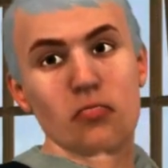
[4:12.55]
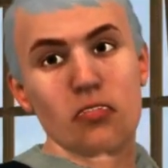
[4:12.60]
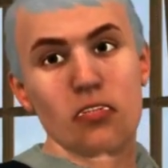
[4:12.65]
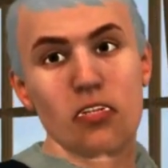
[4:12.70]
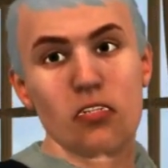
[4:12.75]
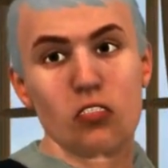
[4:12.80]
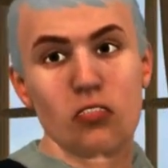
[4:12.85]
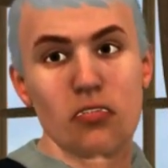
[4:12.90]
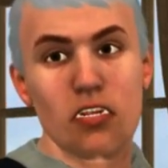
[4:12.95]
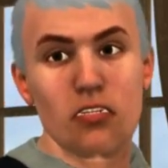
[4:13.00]

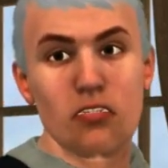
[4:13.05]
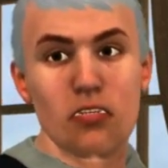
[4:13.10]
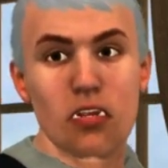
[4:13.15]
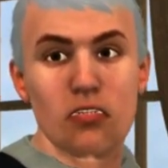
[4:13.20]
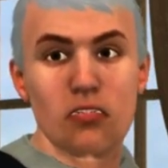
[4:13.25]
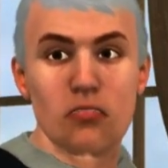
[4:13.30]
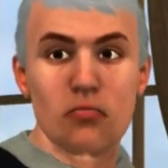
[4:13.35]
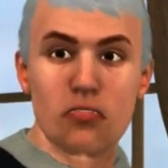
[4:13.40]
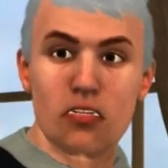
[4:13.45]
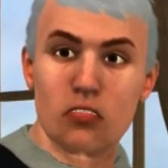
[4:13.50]
In fact
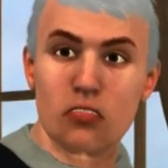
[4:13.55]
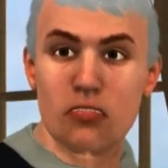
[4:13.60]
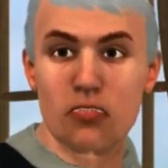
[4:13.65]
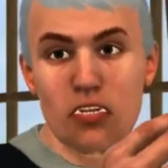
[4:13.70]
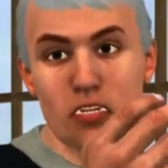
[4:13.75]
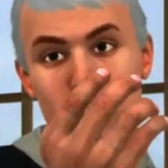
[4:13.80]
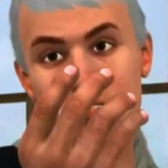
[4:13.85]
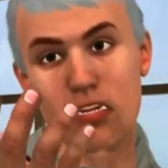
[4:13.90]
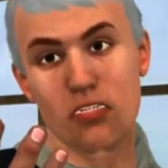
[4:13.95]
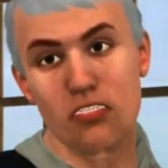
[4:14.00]
I have
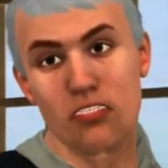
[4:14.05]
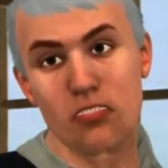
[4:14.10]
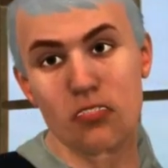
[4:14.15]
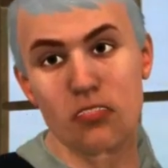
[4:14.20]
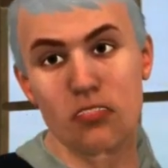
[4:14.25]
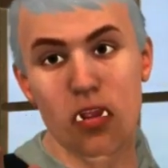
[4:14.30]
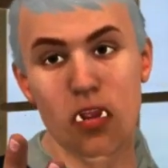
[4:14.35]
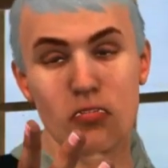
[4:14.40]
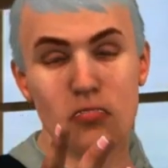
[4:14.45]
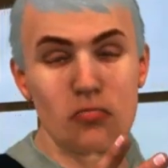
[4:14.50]
paintings
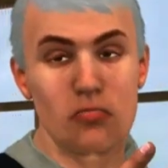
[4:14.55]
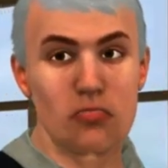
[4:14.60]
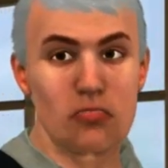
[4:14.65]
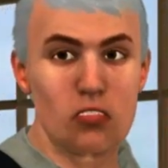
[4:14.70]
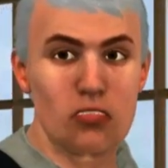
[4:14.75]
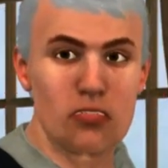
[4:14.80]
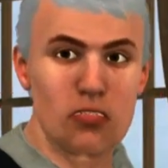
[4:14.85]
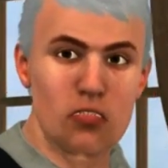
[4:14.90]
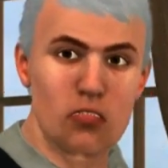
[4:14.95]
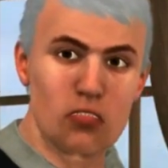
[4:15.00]
of her,
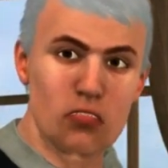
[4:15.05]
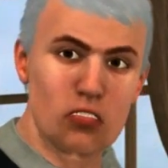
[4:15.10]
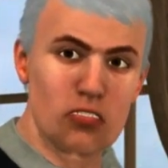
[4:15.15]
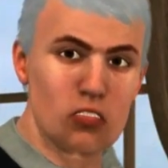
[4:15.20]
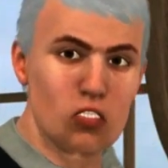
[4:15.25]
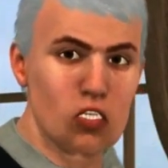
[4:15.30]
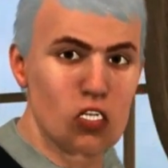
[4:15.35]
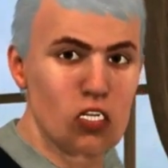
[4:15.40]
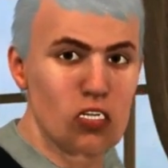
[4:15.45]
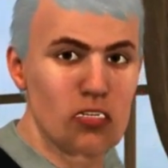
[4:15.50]
and her
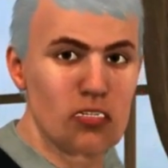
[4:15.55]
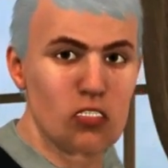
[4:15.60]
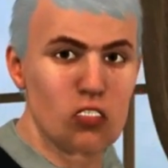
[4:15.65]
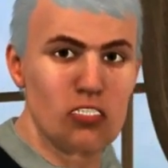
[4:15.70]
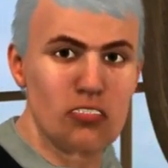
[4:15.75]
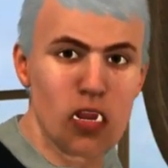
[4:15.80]
descendants